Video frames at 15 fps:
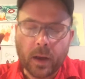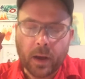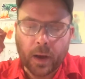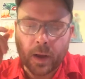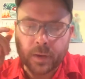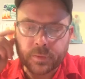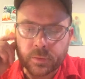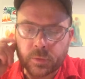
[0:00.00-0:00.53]

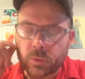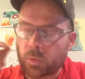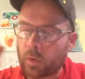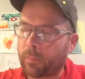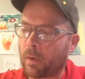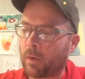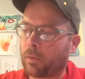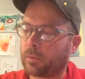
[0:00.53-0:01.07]
has to do
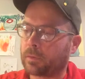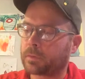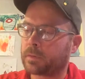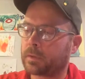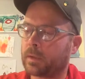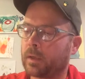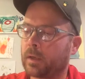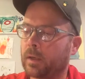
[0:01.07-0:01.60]
about
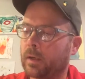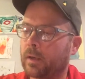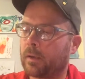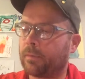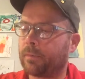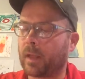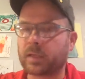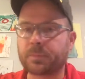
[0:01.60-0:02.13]

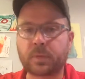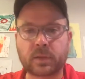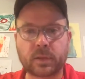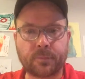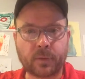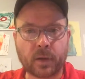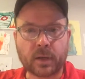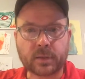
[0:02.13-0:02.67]
that
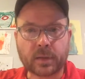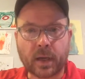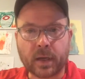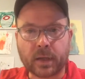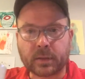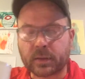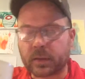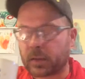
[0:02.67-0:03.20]
specific
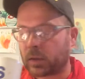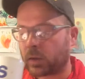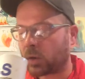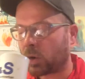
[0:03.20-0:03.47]
anxiety.